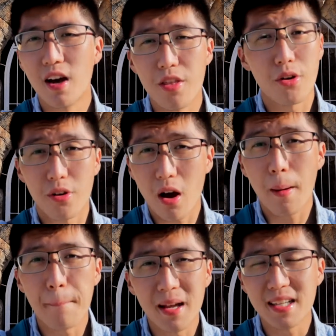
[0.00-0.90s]
there are
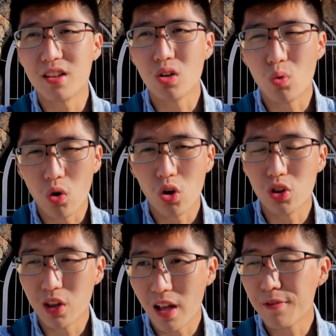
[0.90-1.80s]
not many in the world
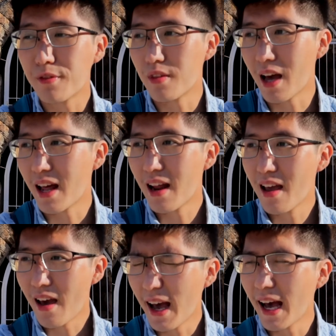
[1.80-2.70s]
left that
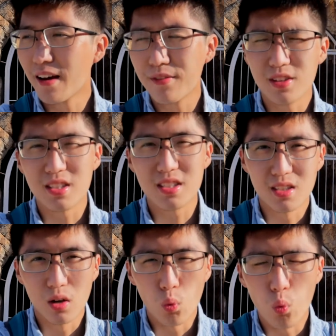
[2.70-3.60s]
have this
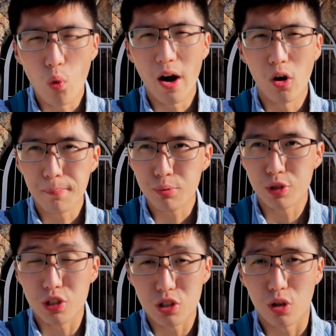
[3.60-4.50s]

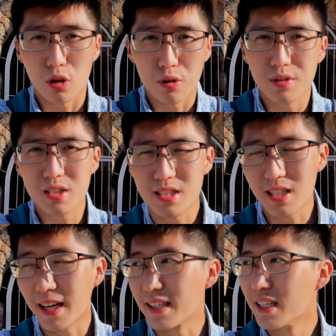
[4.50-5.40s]
well-preserved
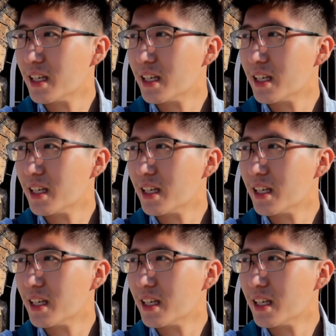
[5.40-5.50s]
site